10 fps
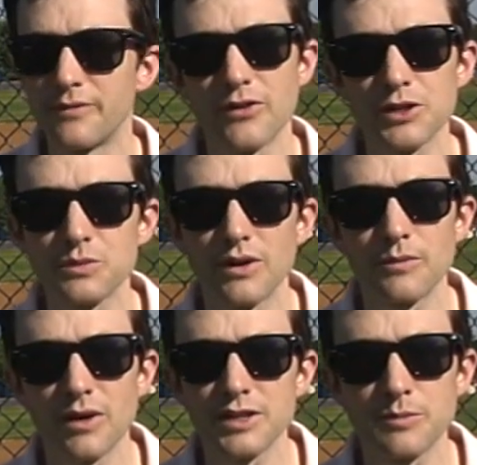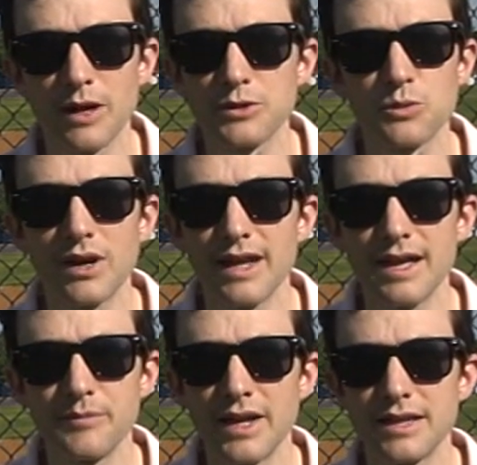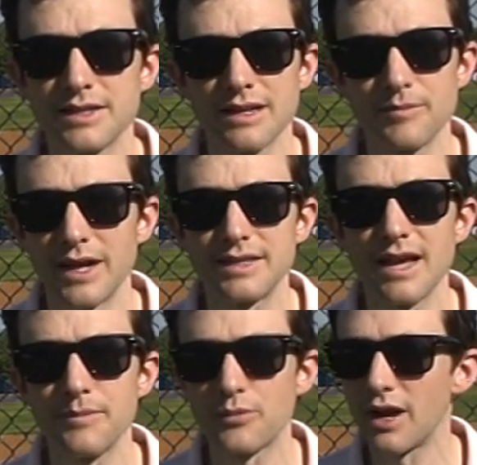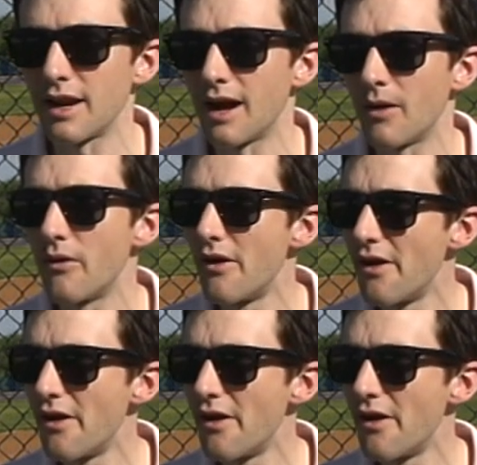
The first one runs about 28 minutes, and then my tape ran out.